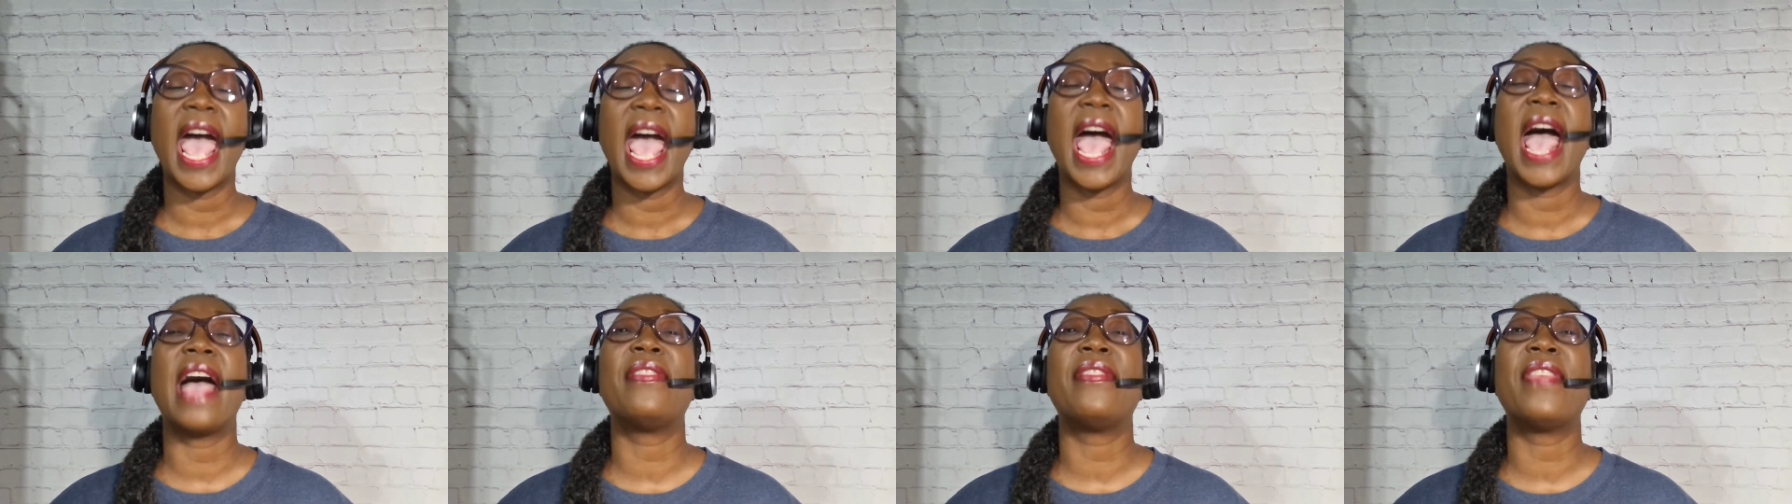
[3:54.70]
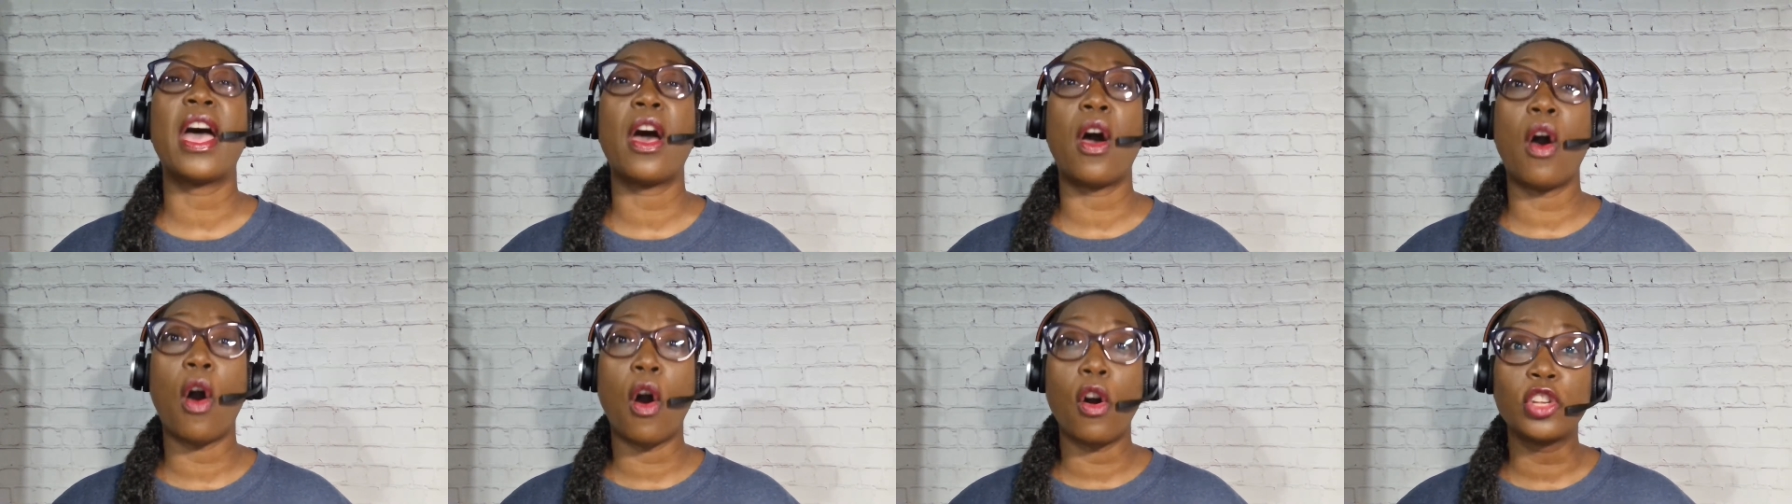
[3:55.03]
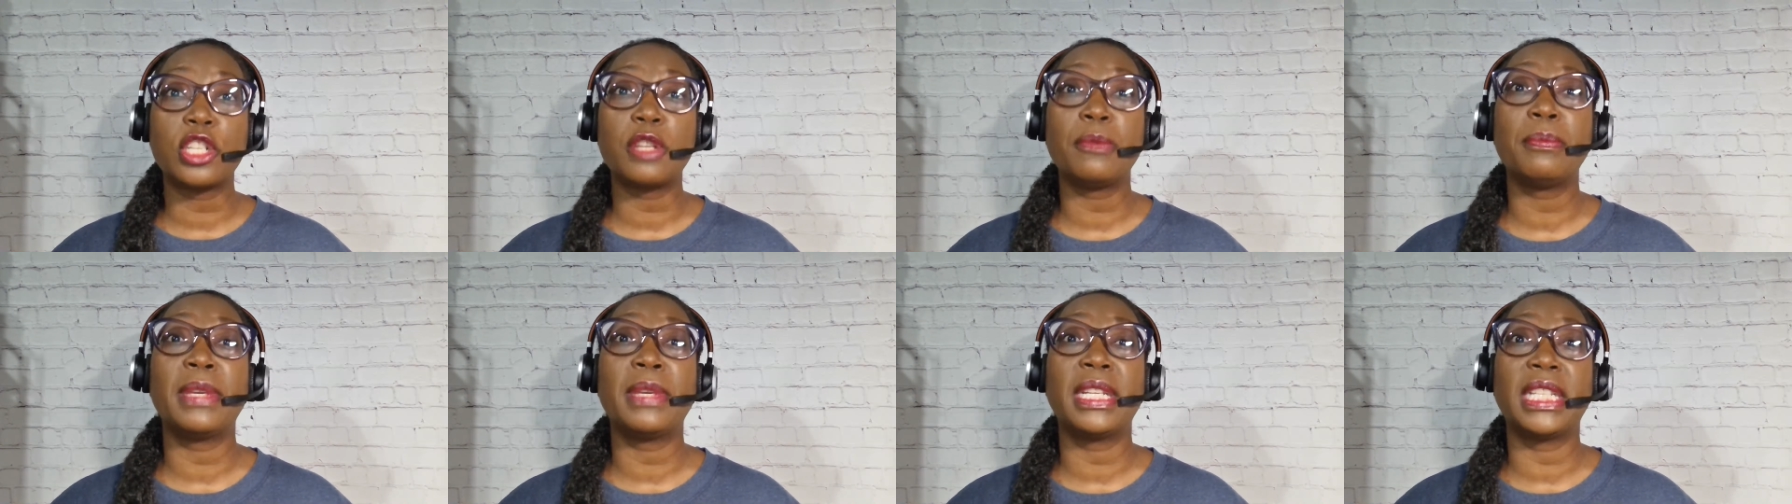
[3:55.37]
and that
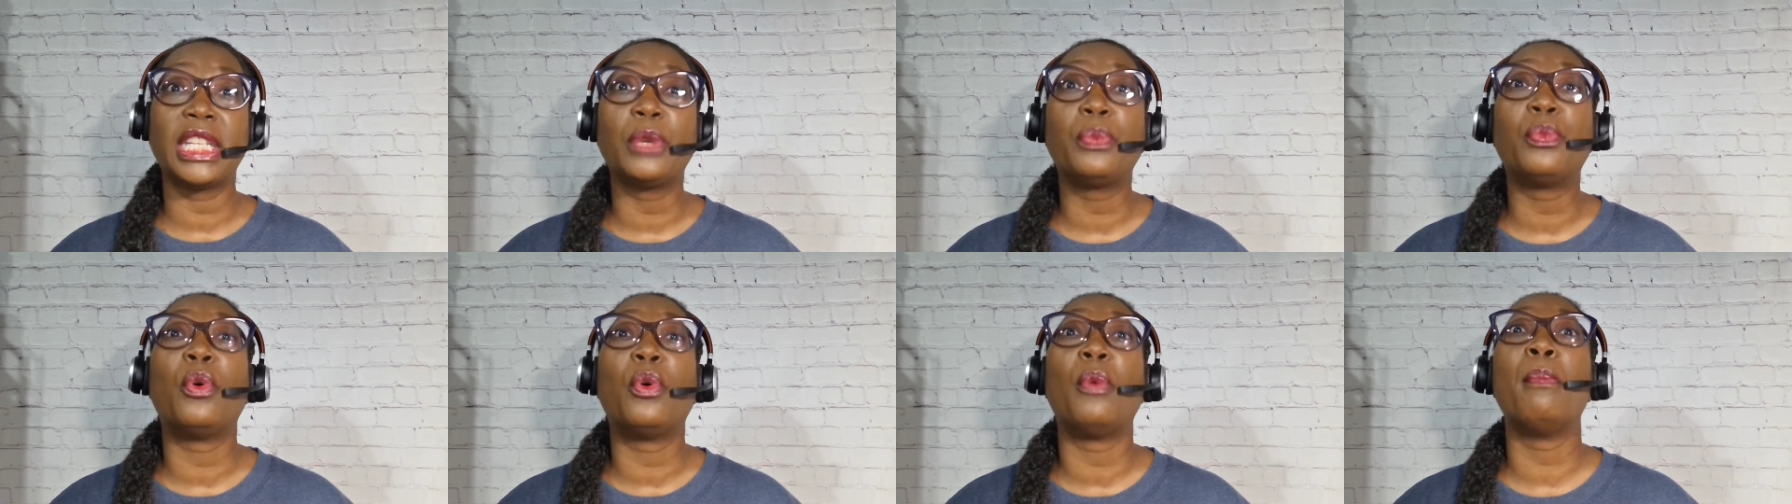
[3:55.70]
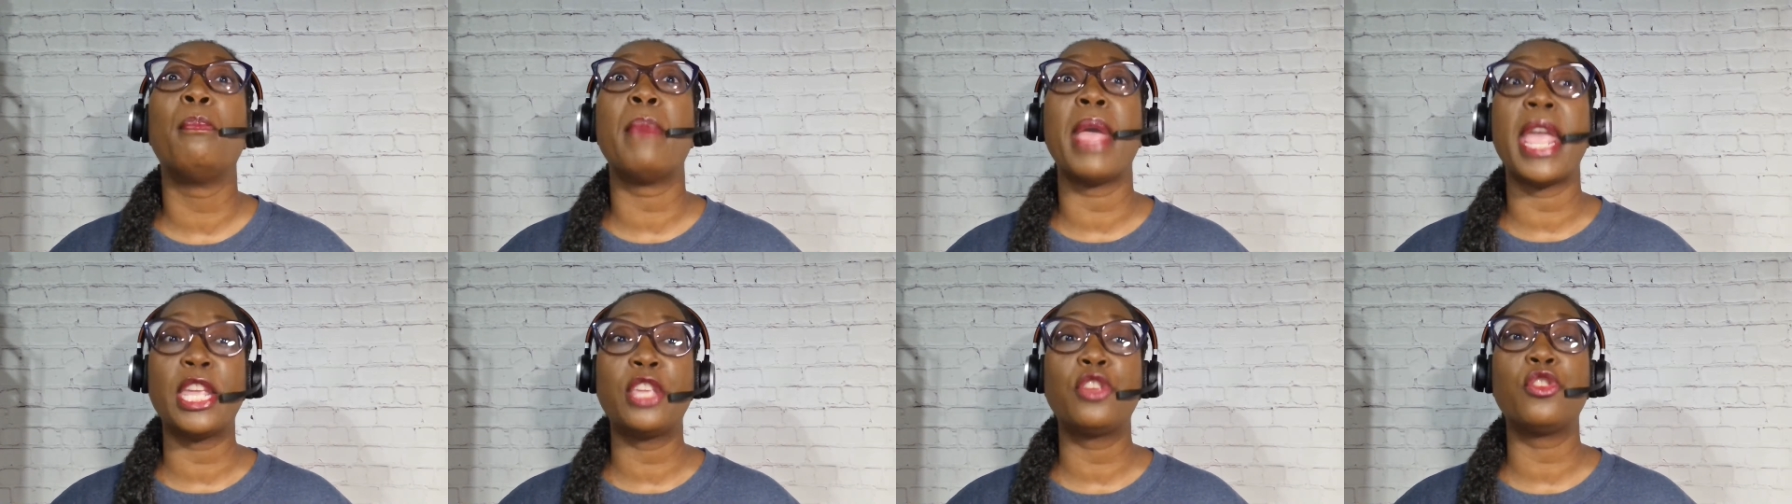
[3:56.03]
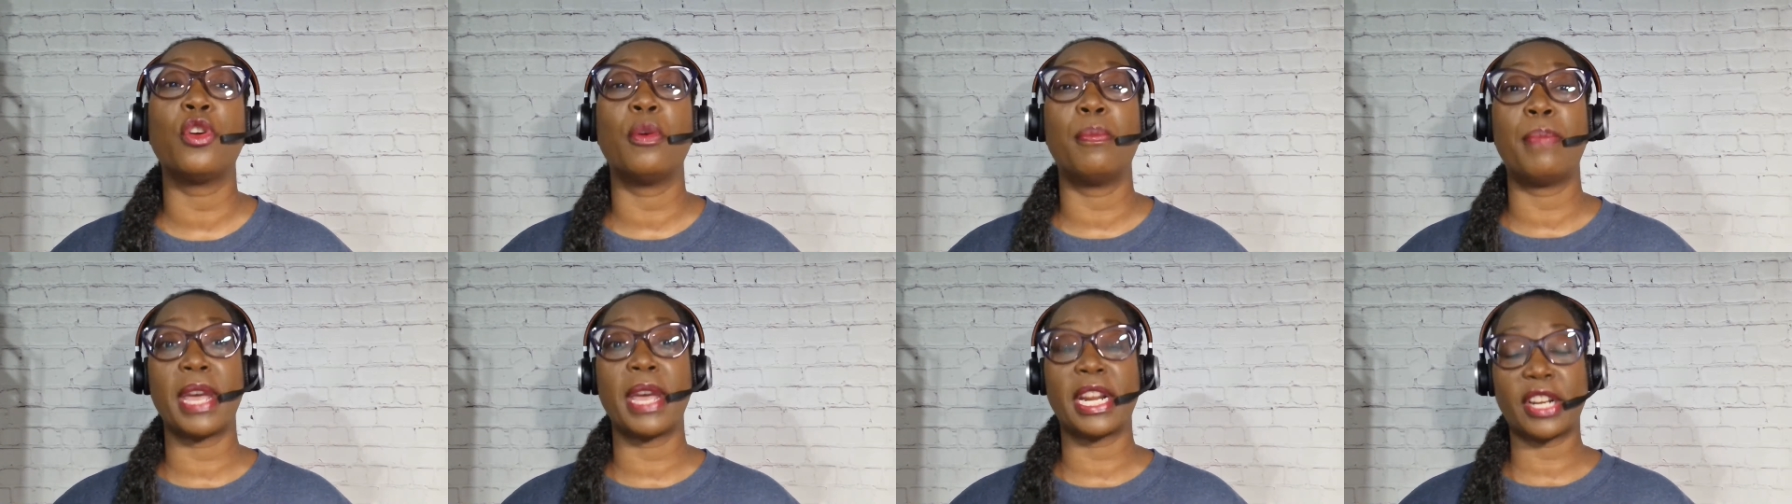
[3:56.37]
ultimately will make you
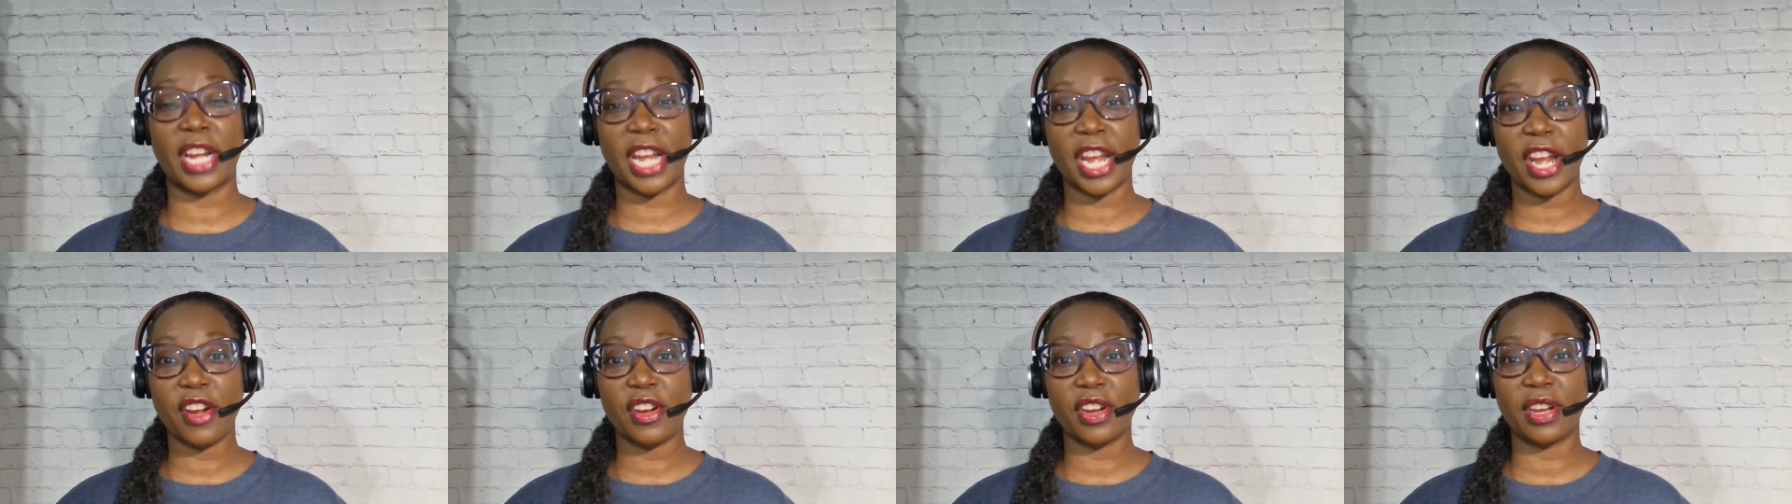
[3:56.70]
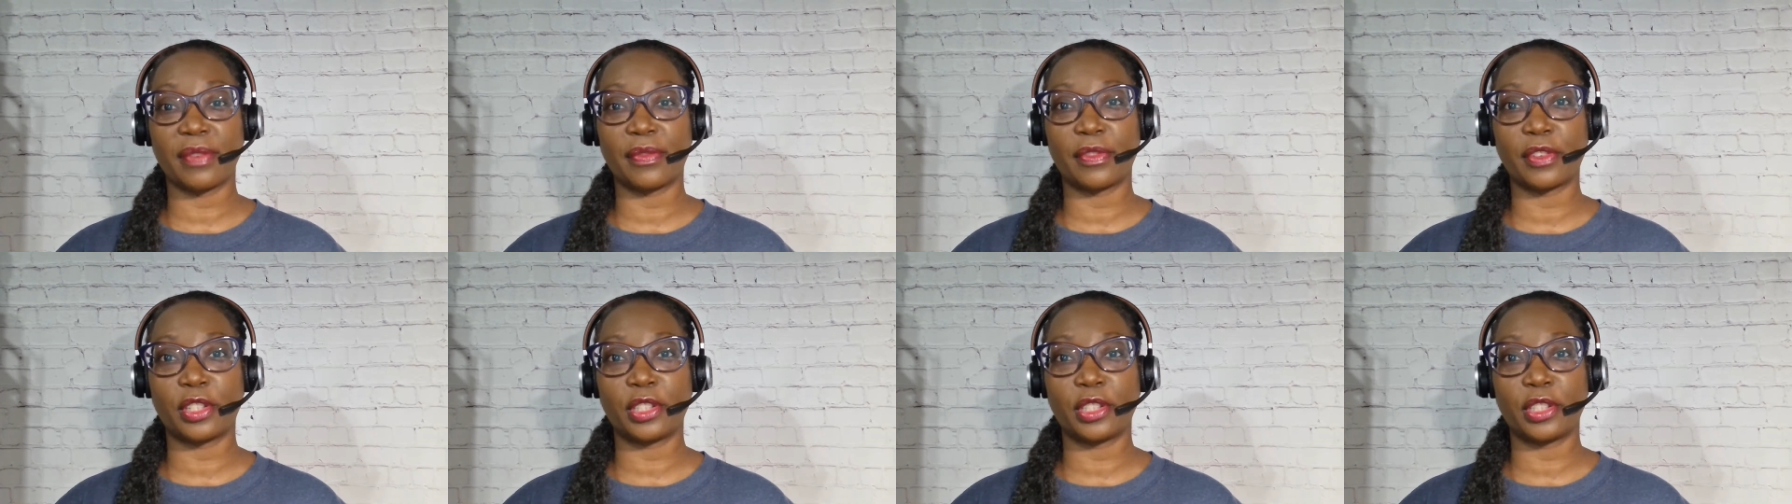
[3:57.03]
a better caregiver.